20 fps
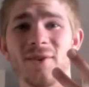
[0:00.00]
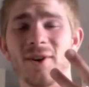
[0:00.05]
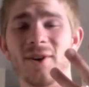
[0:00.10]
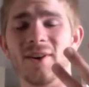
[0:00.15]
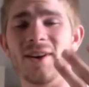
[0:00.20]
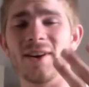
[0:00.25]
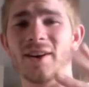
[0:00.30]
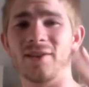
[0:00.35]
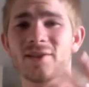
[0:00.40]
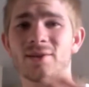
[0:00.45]
right
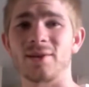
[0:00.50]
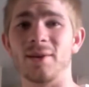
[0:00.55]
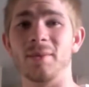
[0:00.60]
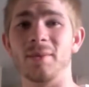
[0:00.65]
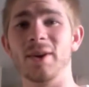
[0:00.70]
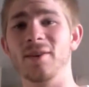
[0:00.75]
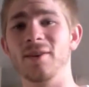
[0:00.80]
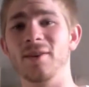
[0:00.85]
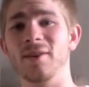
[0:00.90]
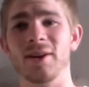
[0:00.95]
now, so I'm
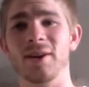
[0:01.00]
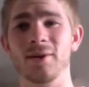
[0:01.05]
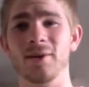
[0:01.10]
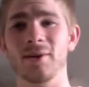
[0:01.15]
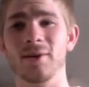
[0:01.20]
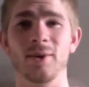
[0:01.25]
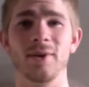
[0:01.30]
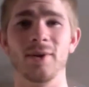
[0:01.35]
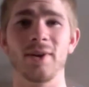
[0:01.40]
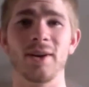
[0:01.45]
getting ready to do
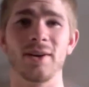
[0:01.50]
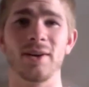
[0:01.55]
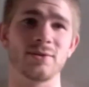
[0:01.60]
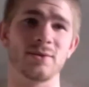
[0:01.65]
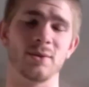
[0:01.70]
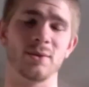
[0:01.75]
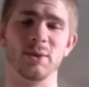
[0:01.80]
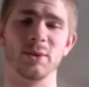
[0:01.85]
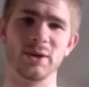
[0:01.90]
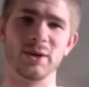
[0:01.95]
the workout,
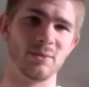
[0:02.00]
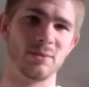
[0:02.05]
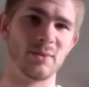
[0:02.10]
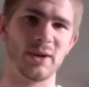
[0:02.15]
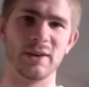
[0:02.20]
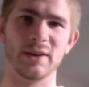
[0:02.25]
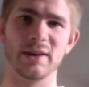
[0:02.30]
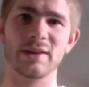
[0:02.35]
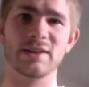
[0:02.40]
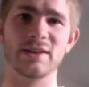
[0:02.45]
so I'll be done by
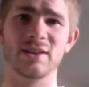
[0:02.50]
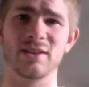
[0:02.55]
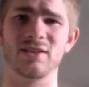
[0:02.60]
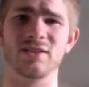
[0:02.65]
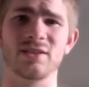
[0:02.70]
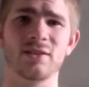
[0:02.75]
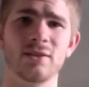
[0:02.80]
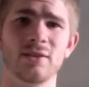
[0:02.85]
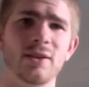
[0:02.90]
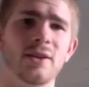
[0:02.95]
like
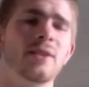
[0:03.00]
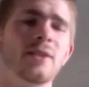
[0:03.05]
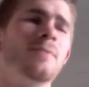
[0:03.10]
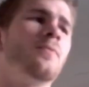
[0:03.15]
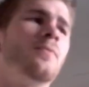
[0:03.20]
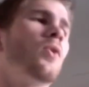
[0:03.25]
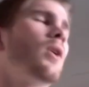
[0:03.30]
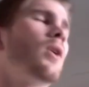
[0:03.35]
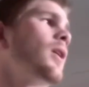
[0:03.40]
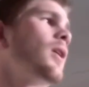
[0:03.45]
6:30.
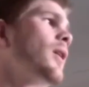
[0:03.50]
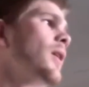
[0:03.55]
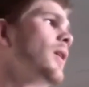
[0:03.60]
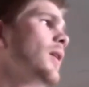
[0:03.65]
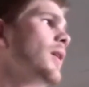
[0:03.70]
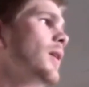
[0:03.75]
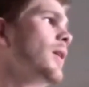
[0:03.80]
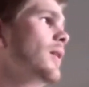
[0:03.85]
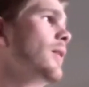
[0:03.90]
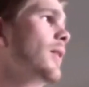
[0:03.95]

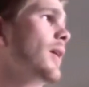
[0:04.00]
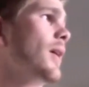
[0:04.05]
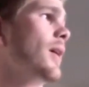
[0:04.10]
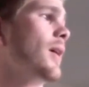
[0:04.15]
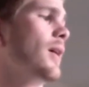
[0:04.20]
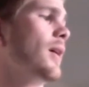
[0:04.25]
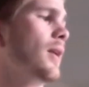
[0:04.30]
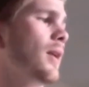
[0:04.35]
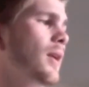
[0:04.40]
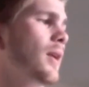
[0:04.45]
And
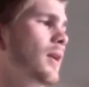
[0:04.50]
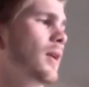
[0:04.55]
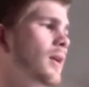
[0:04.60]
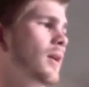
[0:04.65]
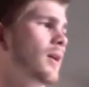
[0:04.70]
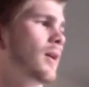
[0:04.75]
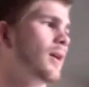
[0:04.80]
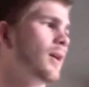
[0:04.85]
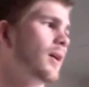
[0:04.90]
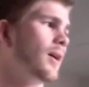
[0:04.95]
then
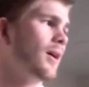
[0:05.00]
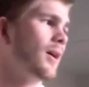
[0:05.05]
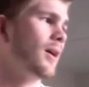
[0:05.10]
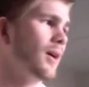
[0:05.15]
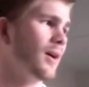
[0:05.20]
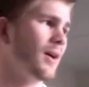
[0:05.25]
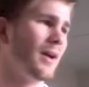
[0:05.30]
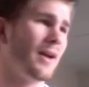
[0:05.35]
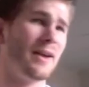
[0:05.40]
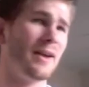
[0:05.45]

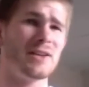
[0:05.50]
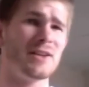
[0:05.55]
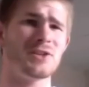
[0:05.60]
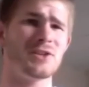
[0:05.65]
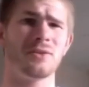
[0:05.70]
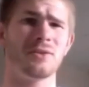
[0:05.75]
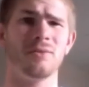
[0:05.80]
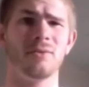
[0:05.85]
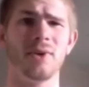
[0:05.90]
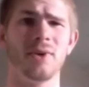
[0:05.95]
I
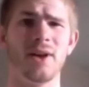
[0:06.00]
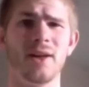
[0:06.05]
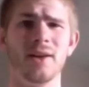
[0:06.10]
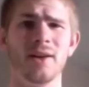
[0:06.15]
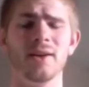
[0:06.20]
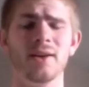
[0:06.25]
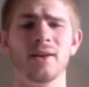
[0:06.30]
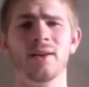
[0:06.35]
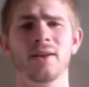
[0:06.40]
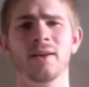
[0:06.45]
actually
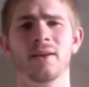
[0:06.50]
read